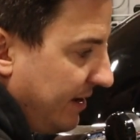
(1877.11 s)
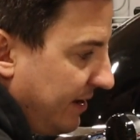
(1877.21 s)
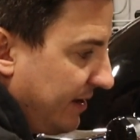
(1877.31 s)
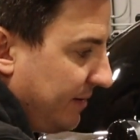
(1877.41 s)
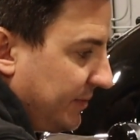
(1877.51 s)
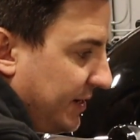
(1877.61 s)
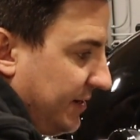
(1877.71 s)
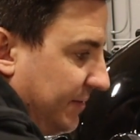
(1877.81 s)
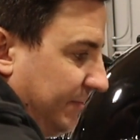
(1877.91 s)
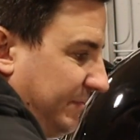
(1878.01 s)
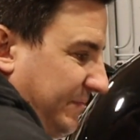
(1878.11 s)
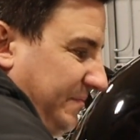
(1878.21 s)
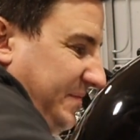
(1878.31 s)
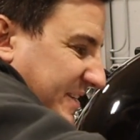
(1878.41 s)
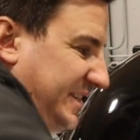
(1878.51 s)
And I'm gonna
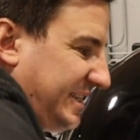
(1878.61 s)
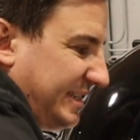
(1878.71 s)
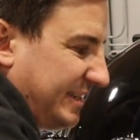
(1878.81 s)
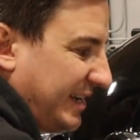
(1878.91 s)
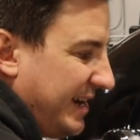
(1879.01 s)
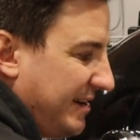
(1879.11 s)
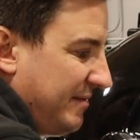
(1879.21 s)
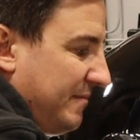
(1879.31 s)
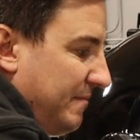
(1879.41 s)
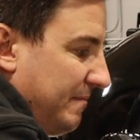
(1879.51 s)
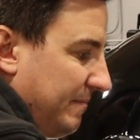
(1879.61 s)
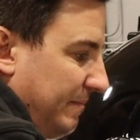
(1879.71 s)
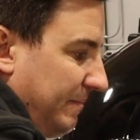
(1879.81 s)
tighten.